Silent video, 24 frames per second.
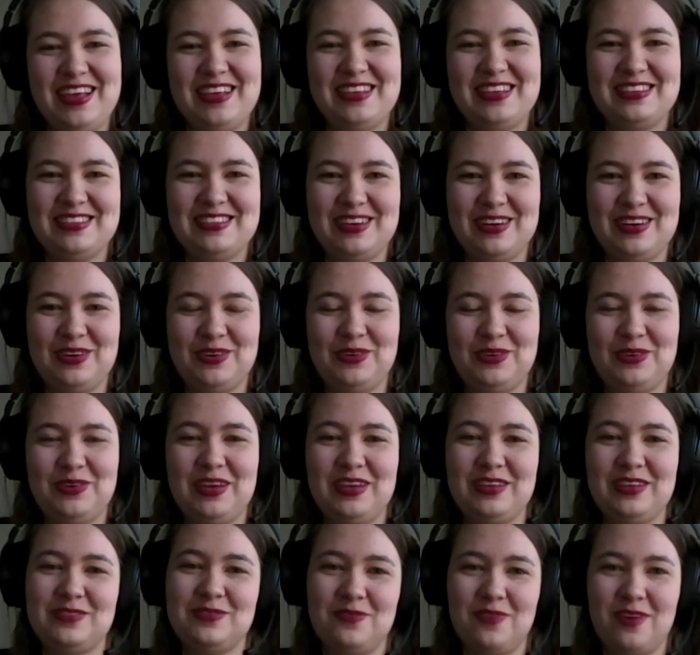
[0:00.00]
so
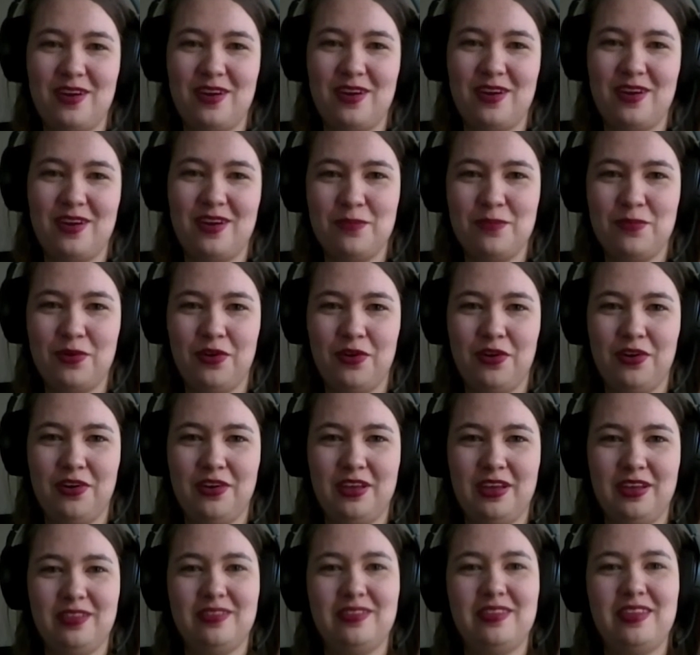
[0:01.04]
it's very
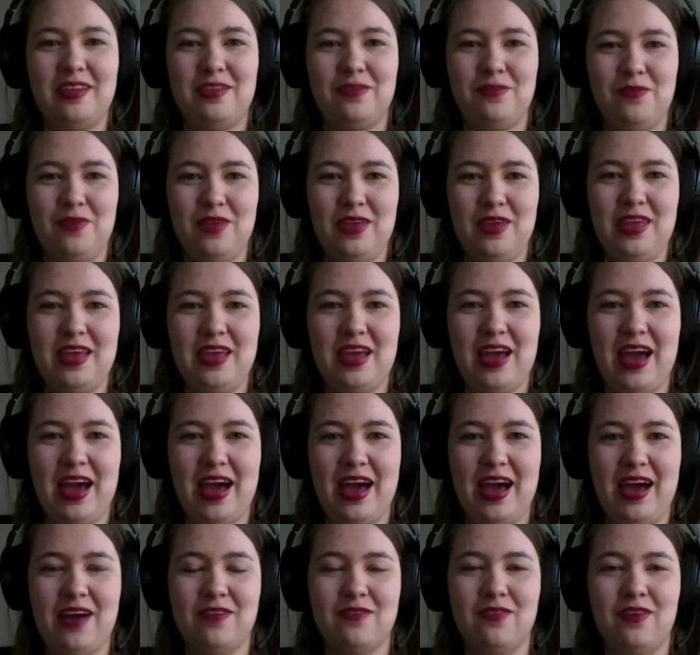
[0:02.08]
important that we
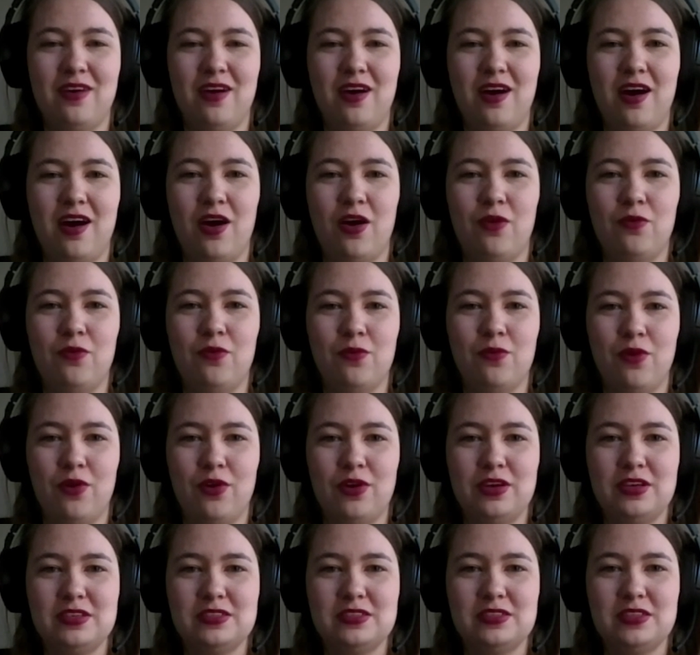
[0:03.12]
have our
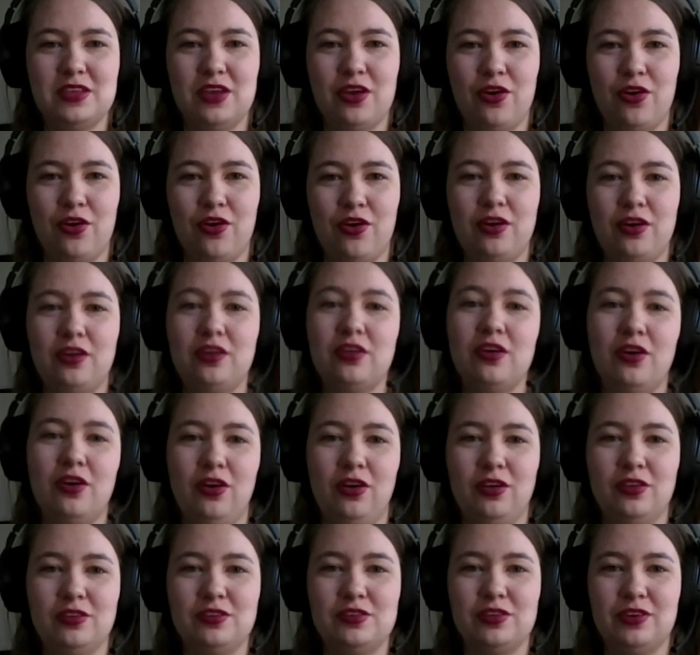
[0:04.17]
voice heard
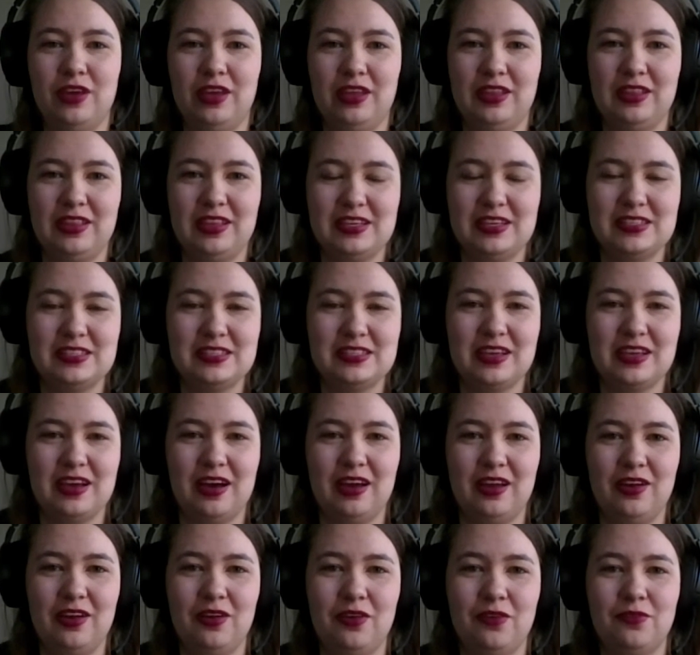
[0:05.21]
also in this
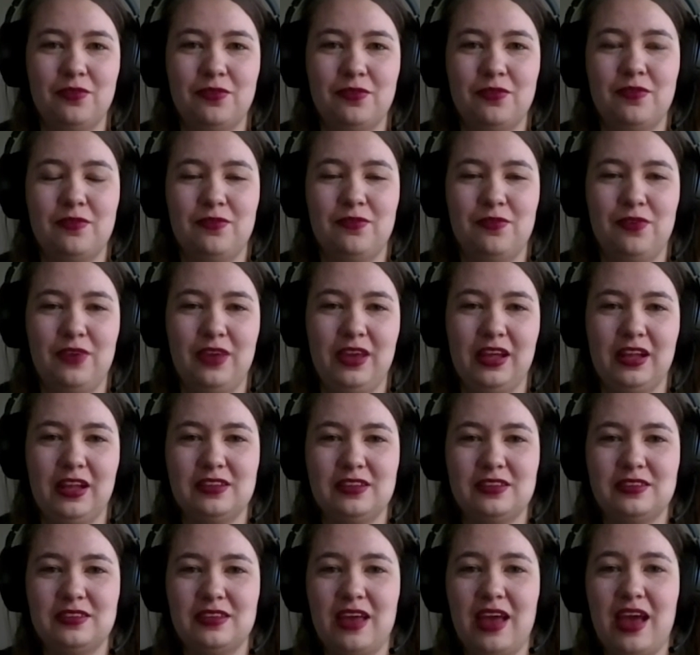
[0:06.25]
kind of
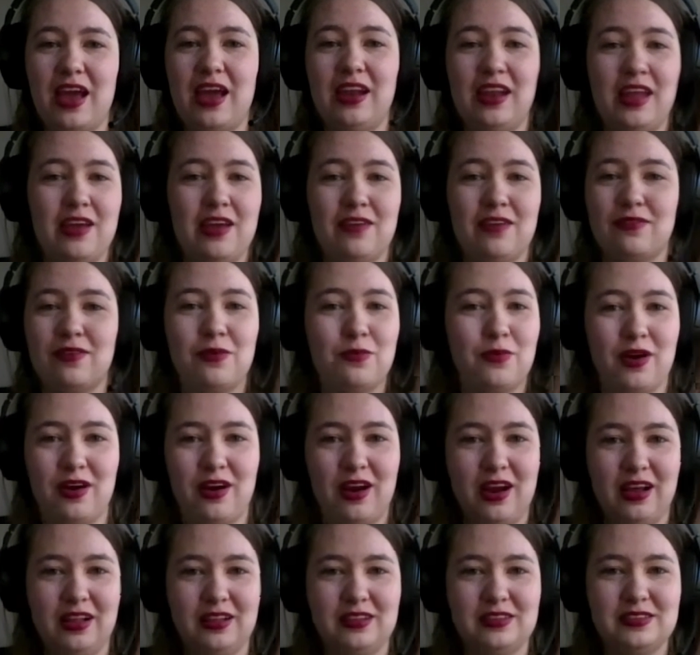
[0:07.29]
fields and everywhere
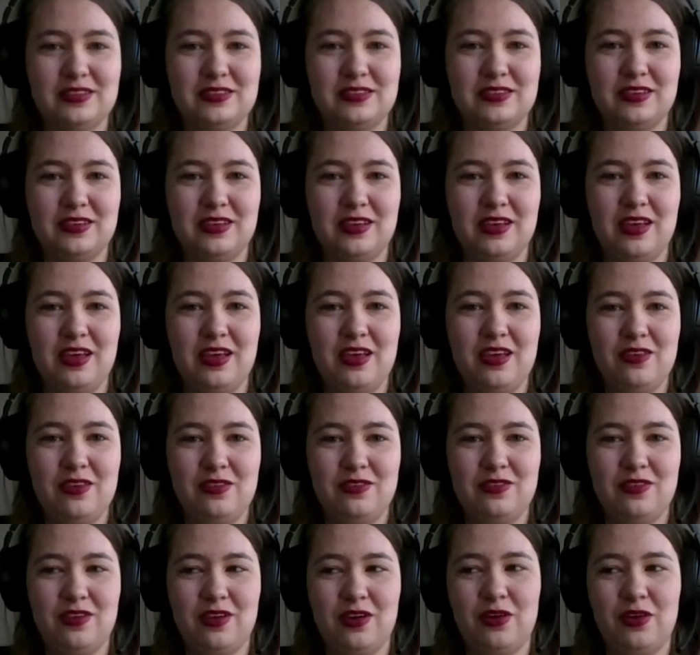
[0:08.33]
else
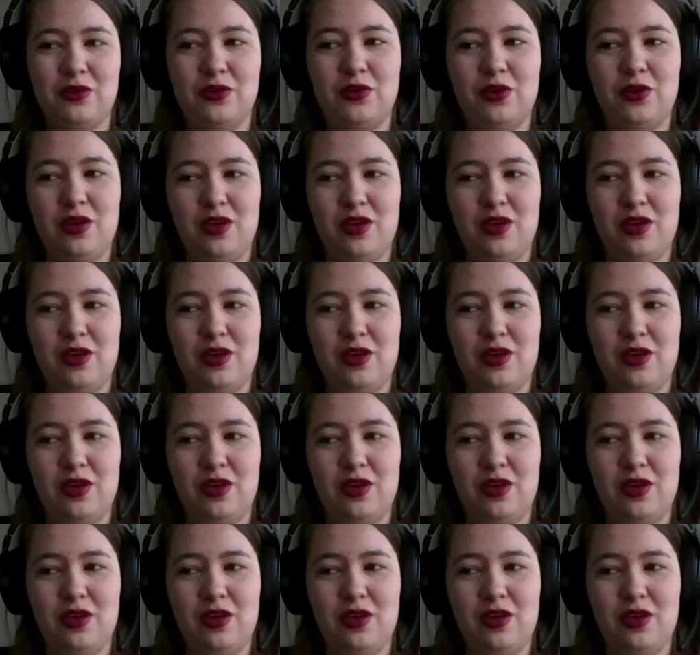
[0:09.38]
so